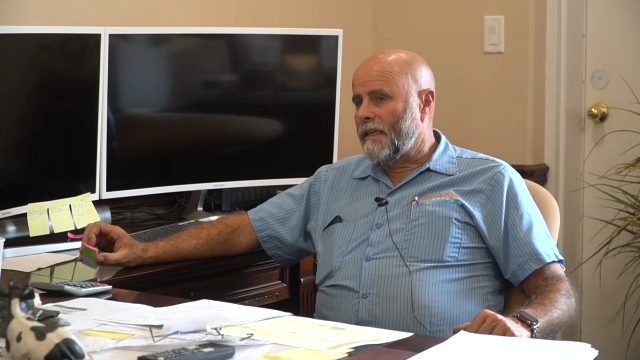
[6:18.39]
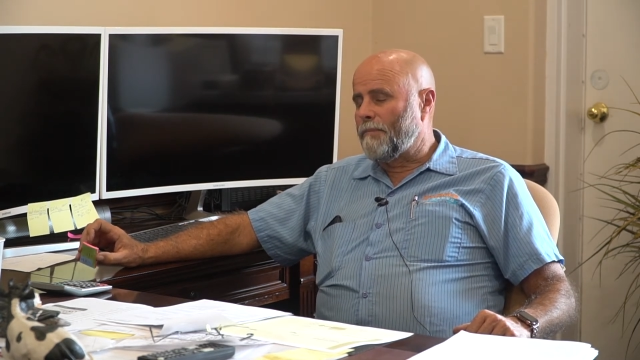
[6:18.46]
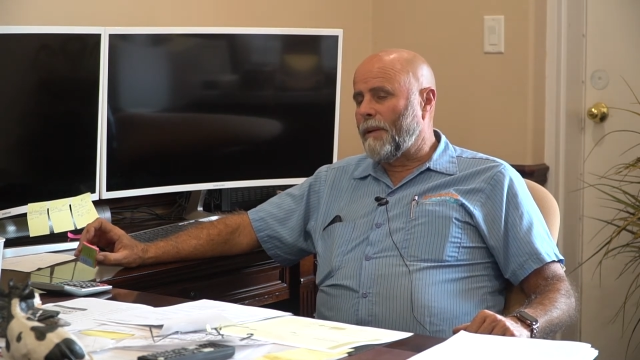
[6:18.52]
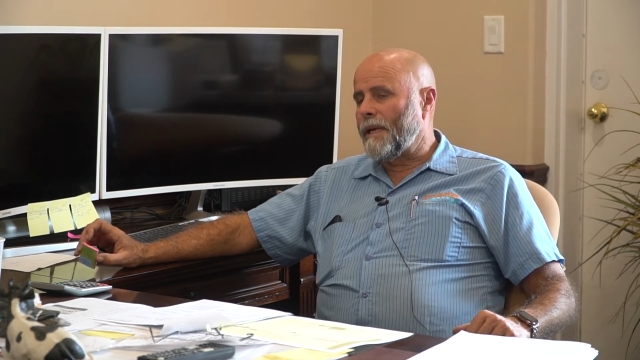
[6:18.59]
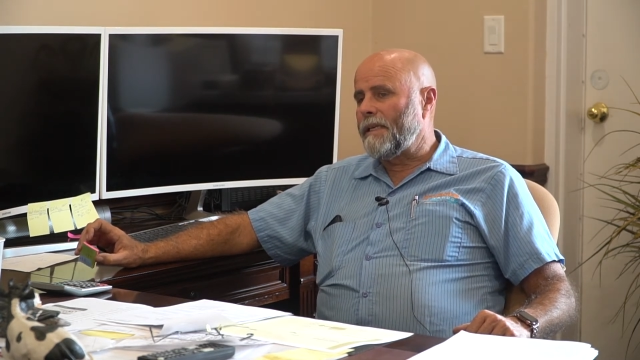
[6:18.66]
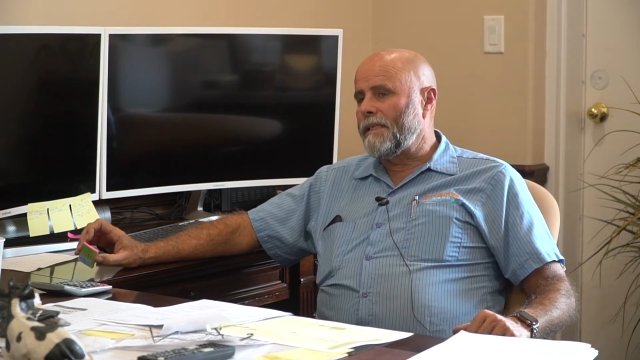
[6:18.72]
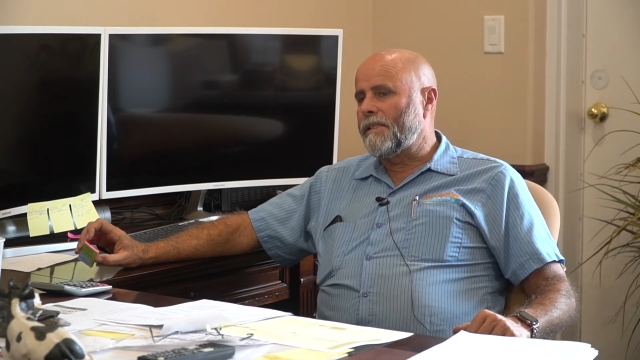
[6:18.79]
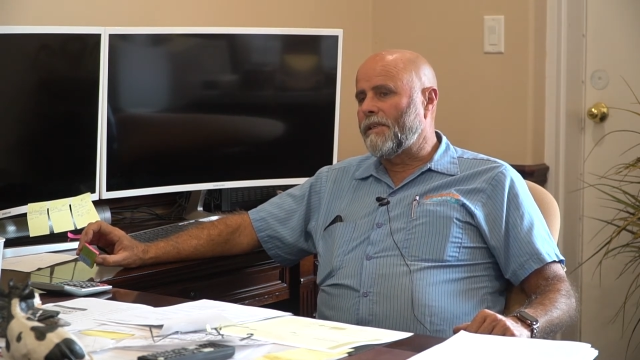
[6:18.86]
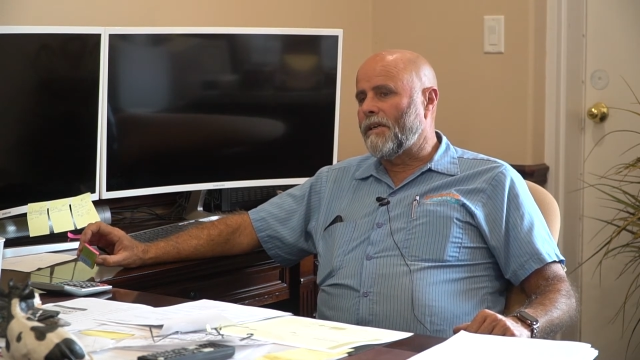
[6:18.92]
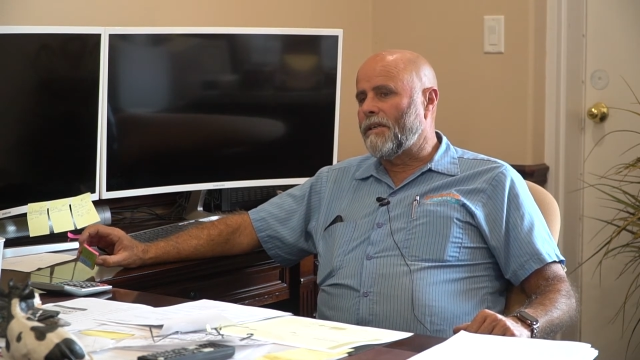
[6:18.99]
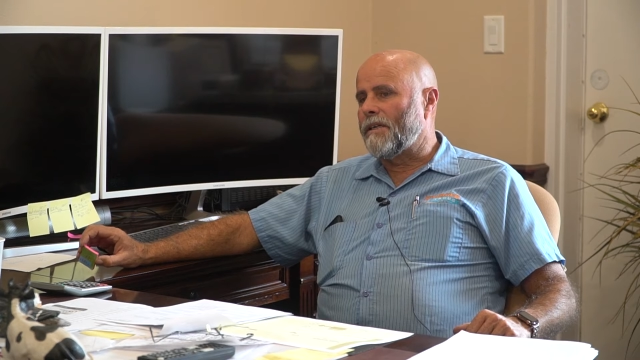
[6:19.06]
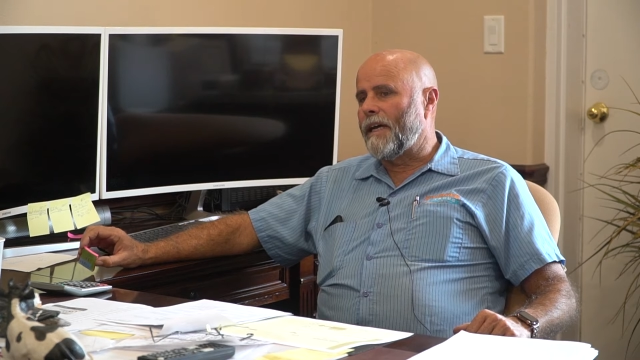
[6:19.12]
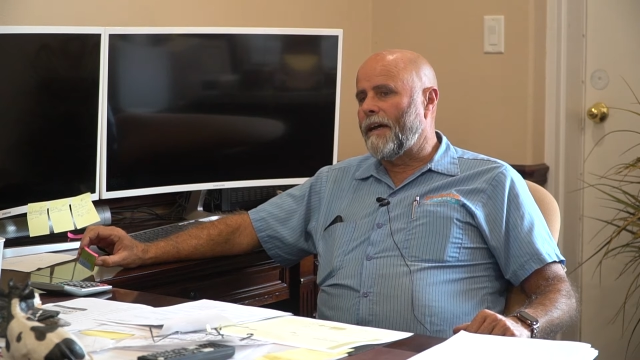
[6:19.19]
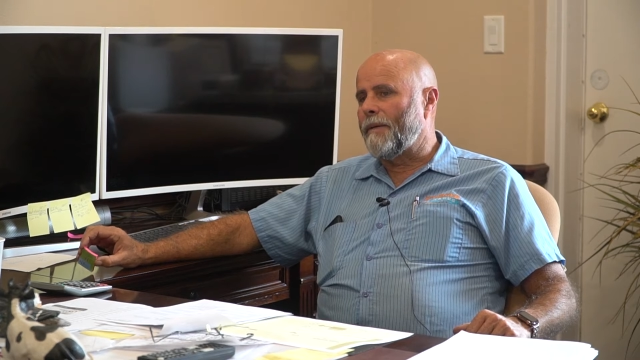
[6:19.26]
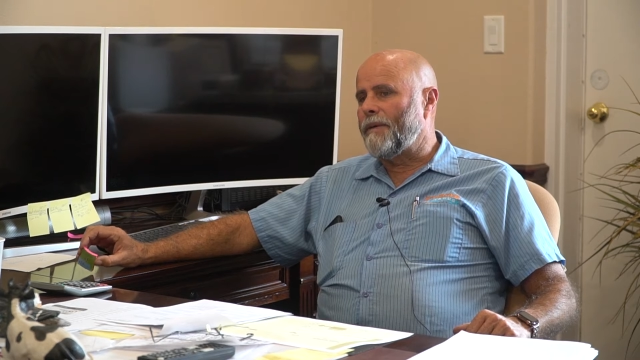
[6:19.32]
based
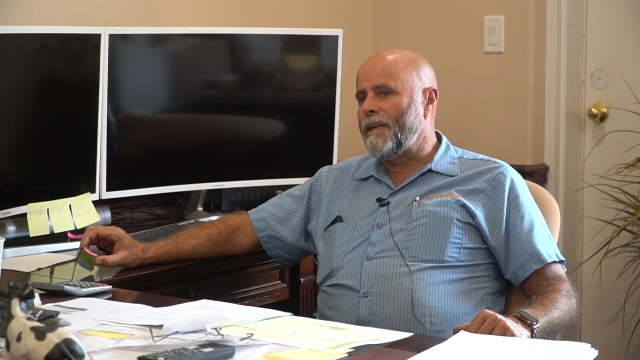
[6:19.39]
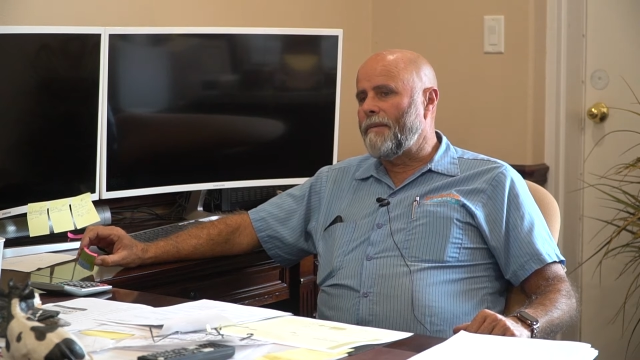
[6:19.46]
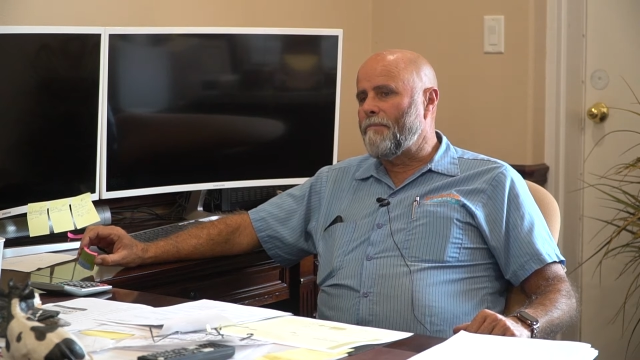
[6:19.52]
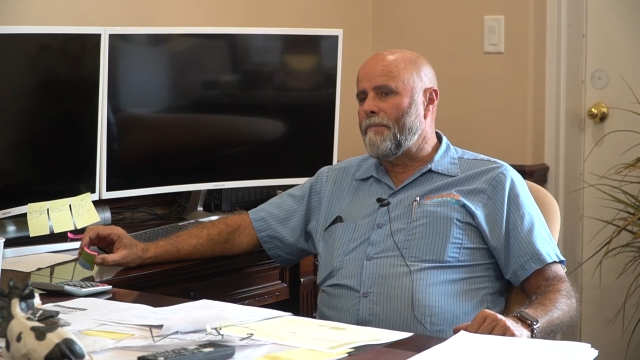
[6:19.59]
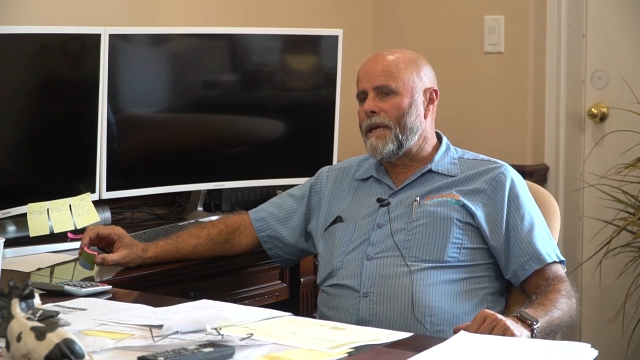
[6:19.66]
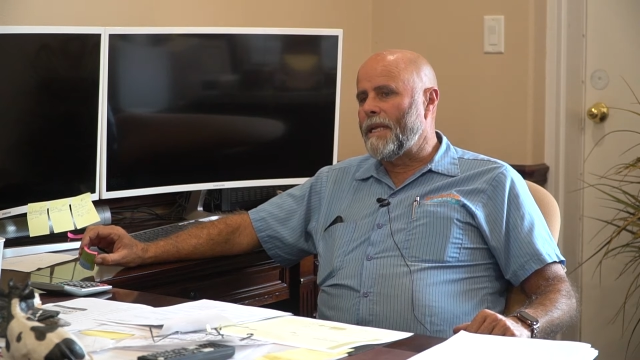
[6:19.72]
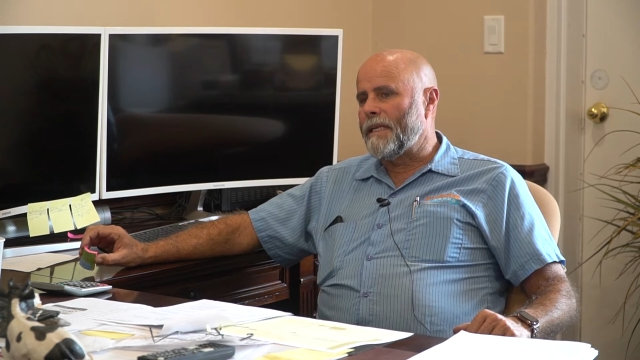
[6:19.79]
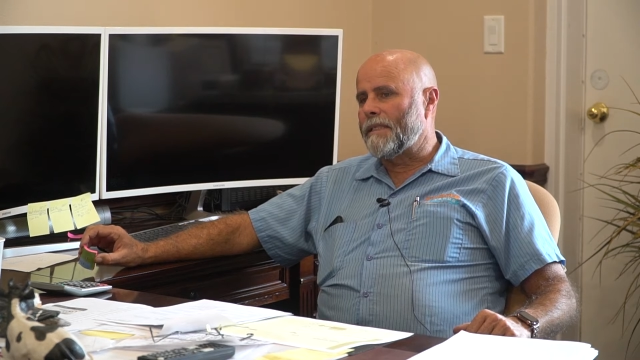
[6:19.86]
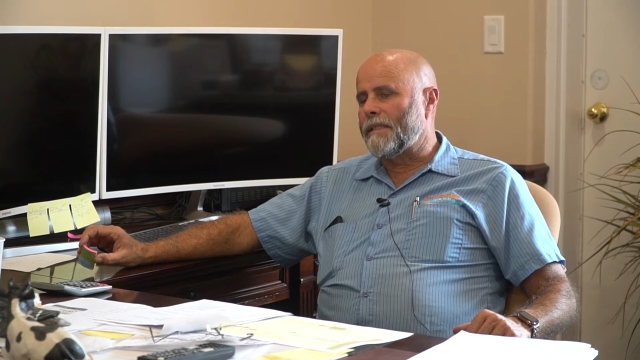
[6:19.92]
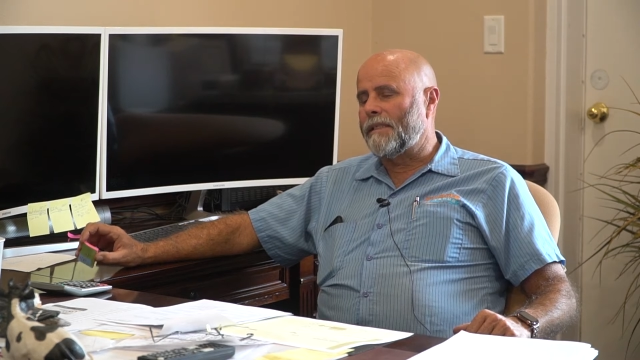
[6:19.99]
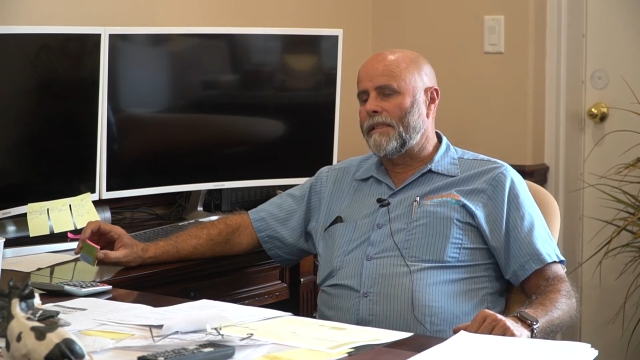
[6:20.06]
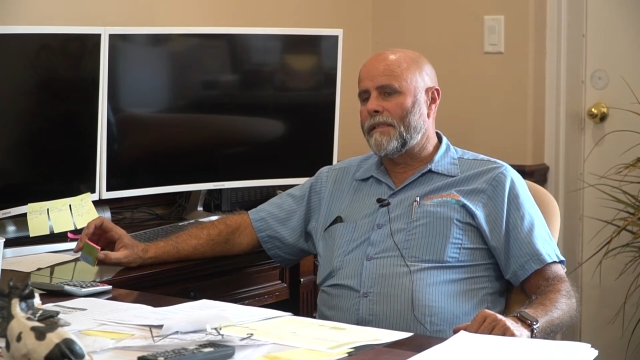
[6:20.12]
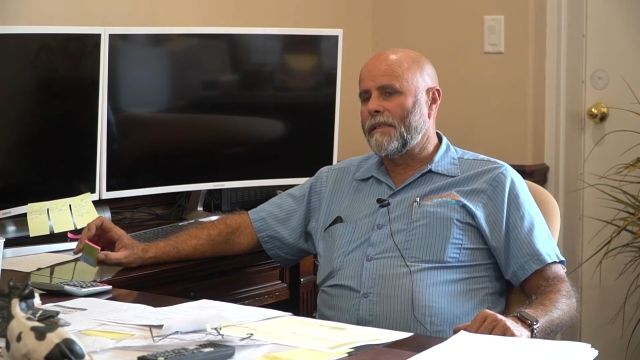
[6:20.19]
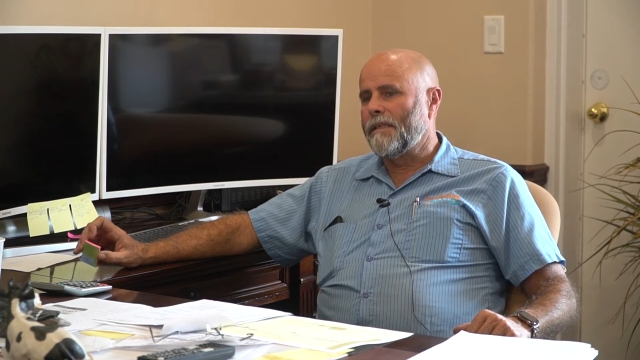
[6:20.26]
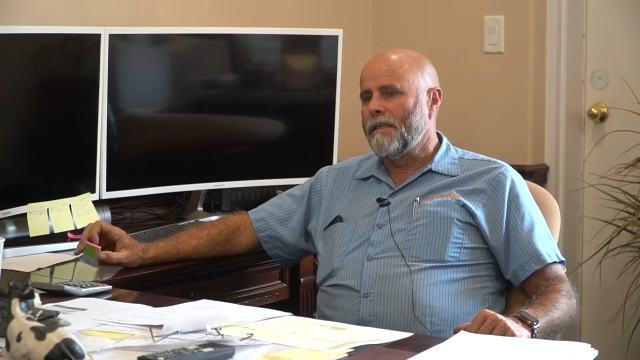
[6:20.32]
on how many
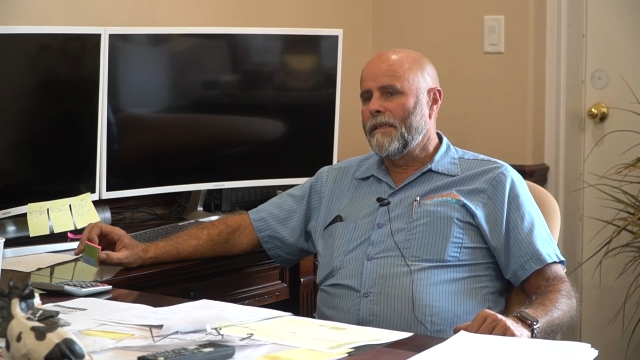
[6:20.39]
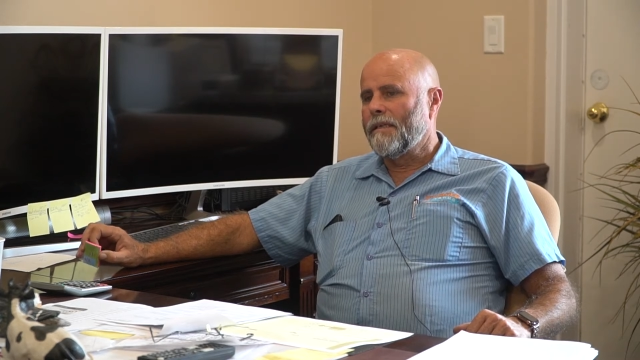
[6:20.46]
minutes